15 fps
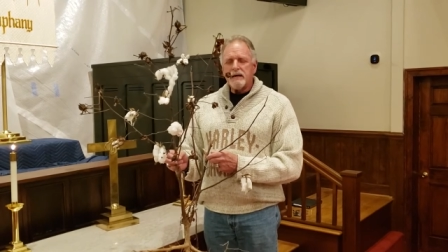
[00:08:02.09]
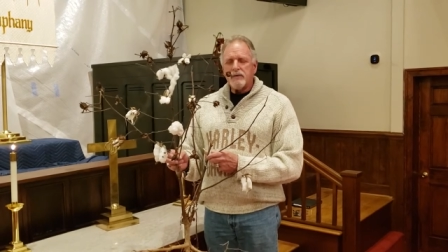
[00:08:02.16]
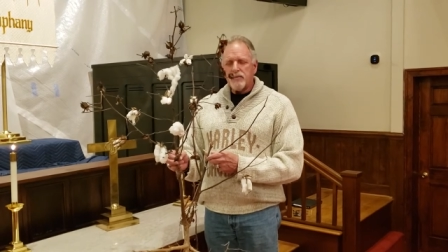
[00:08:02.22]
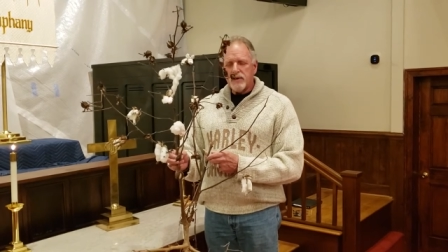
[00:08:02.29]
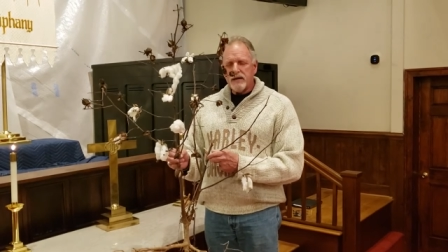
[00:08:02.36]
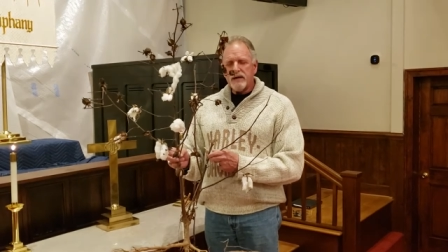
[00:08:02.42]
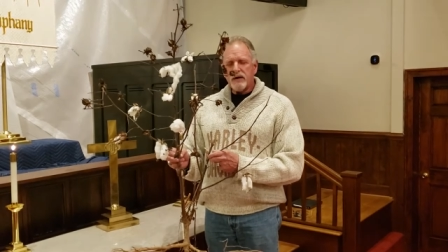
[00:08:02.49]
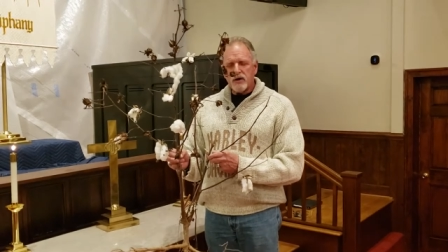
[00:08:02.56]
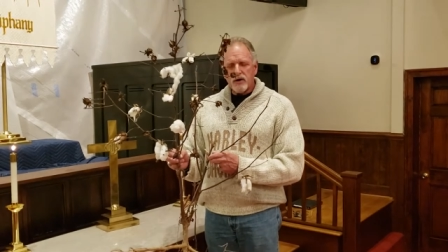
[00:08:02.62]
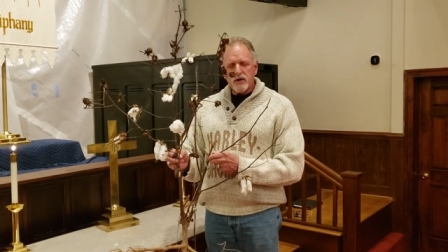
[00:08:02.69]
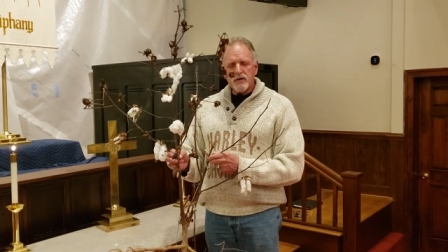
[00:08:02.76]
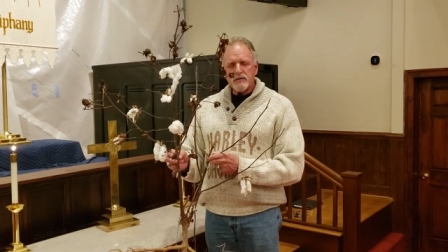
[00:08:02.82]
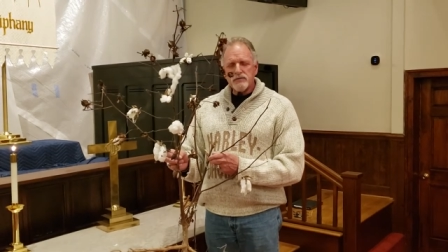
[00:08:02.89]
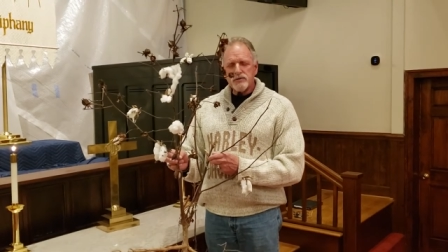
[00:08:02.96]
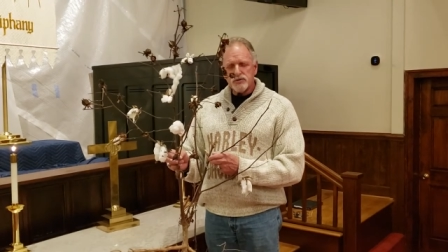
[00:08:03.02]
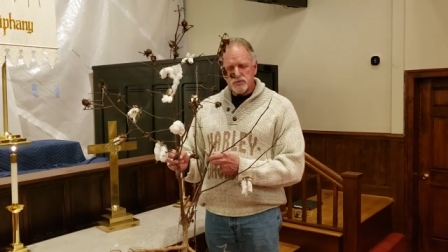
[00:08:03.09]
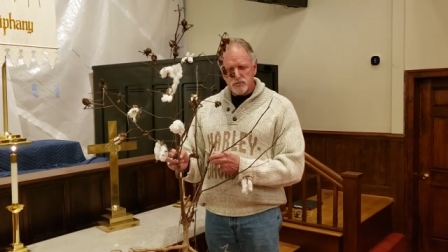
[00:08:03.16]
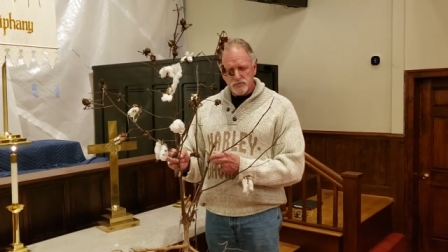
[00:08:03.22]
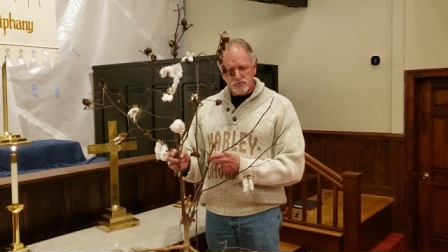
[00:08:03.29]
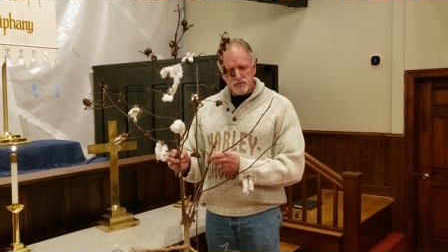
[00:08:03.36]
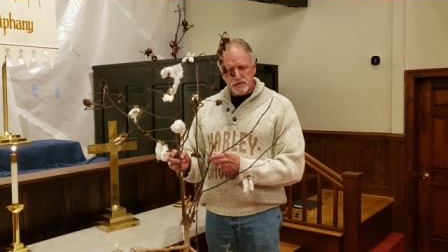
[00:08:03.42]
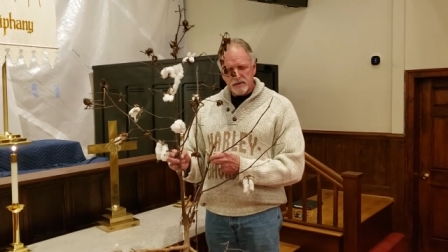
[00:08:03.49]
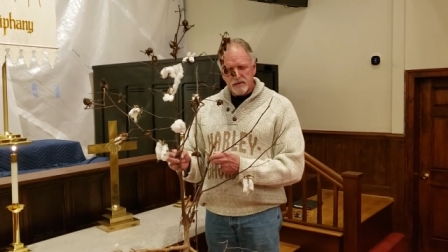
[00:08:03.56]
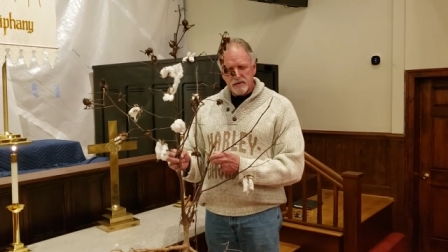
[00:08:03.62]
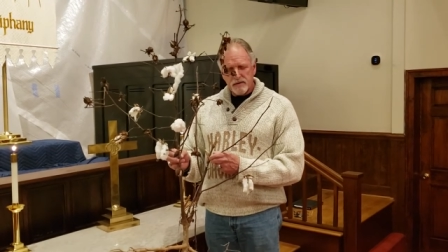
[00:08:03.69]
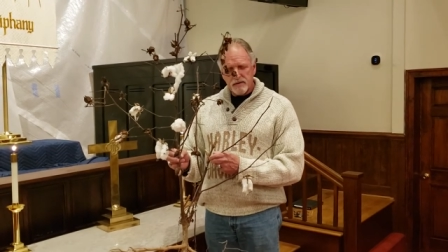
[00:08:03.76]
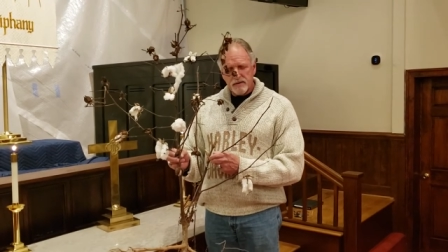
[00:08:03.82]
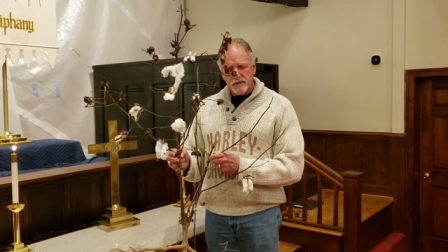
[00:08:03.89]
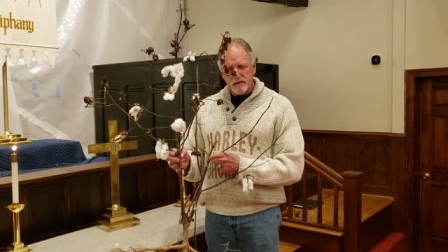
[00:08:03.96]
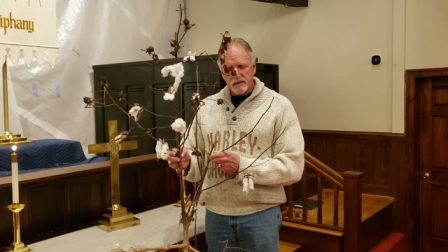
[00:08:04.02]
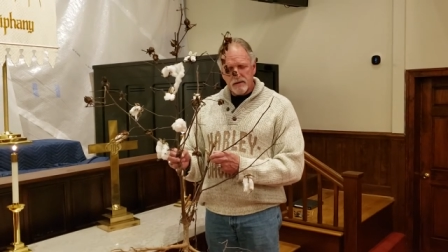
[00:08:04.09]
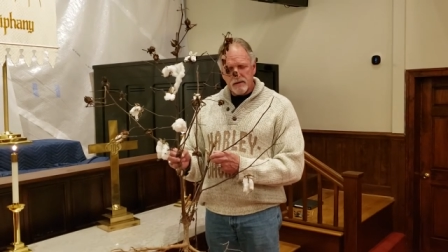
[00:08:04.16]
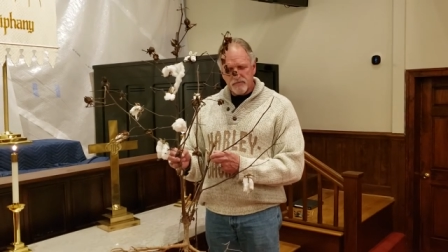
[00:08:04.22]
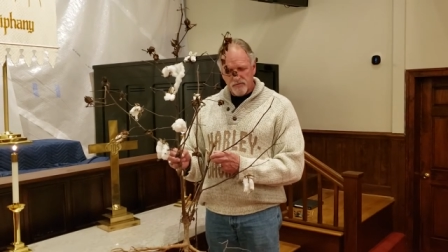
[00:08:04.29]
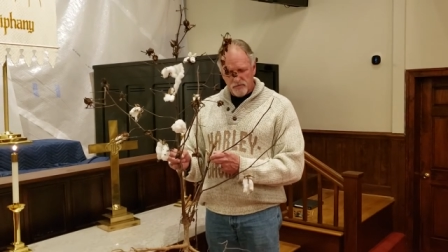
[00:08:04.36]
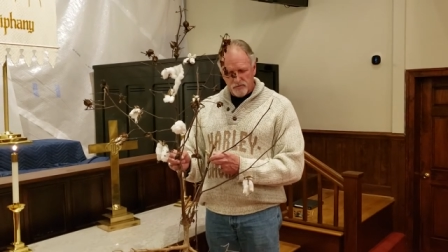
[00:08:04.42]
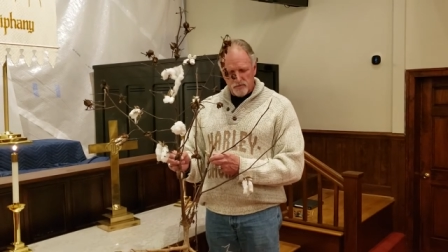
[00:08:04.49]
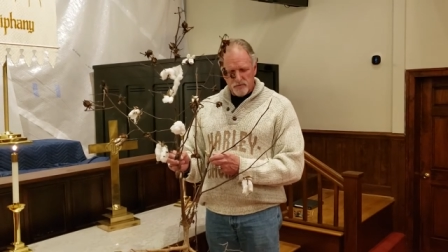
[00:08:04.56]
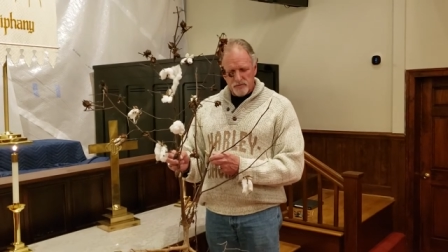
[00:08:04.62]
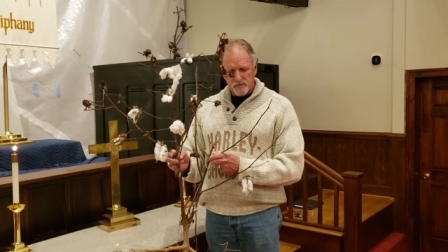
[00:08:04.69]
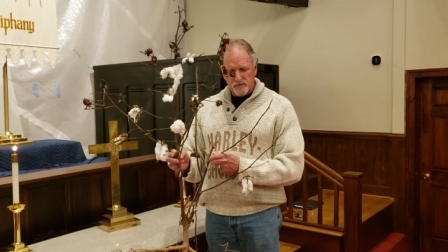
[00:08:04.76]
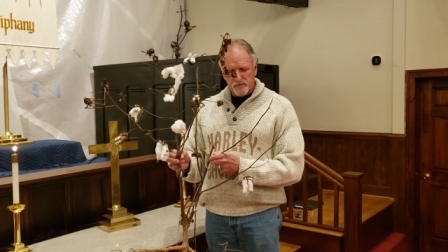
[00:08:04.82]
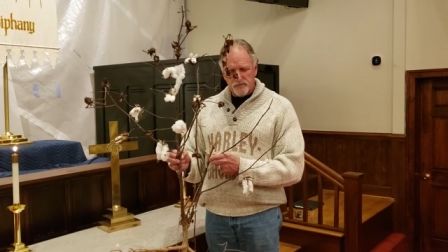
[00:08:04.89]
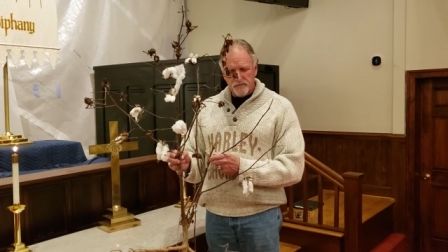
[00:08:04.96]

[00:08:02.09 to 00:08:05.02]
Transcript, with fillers: We are children of yours.